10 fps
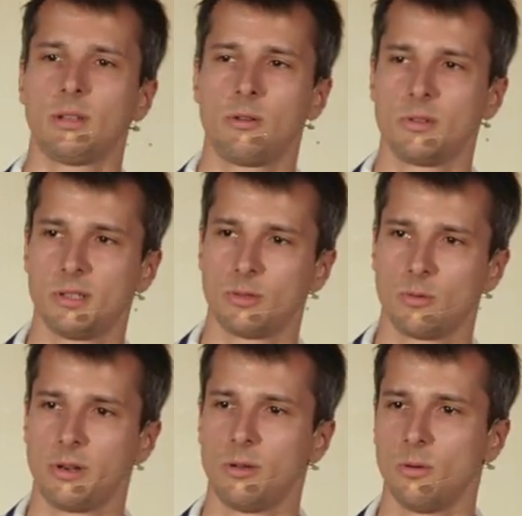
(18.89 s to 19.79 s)
our
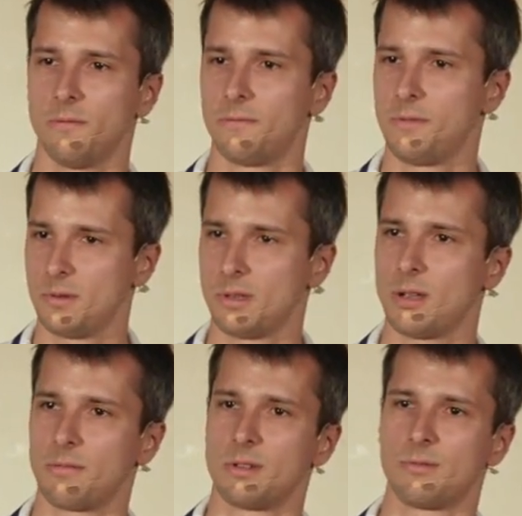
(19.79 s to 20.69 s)
story of using
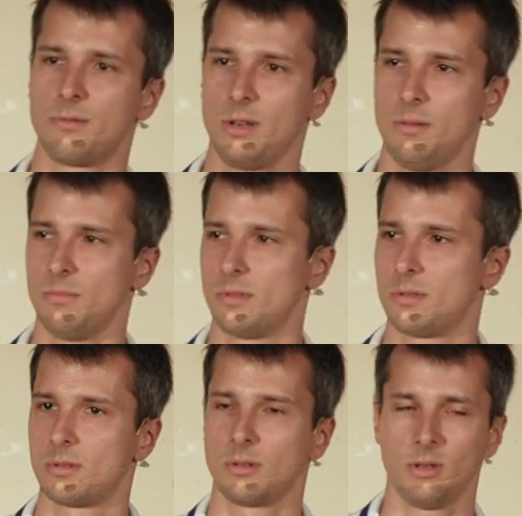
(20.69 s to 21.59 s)
Kafka
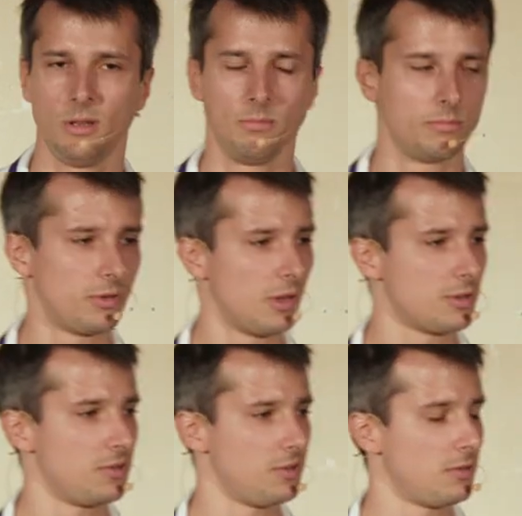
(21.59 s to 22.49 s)
Streams in
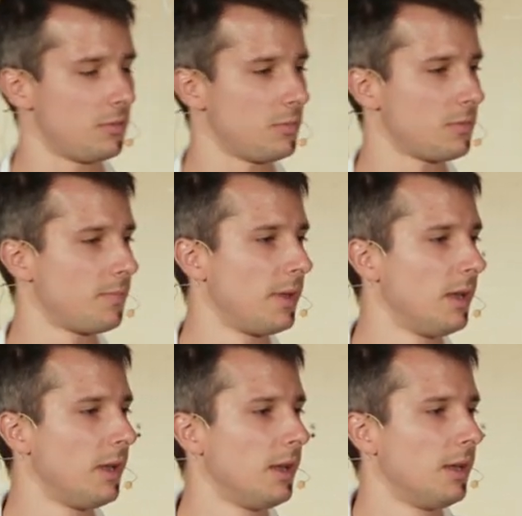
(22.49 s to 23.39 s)
production systems.
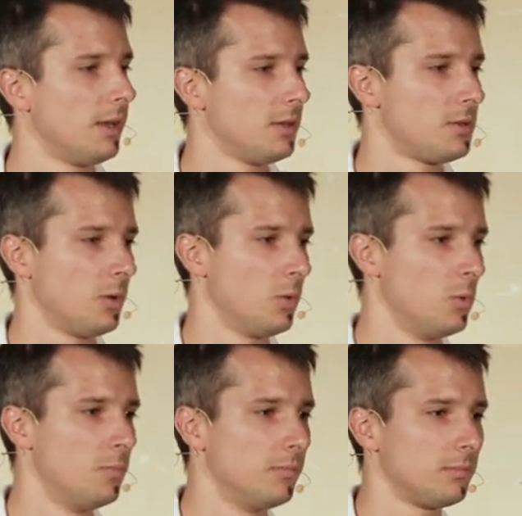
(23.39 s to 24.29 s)

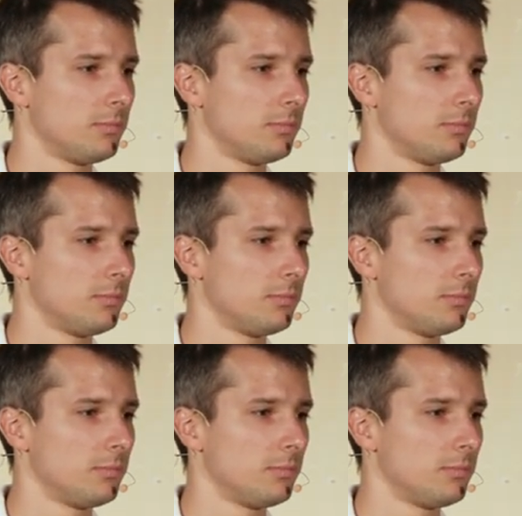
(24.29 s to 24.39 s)
So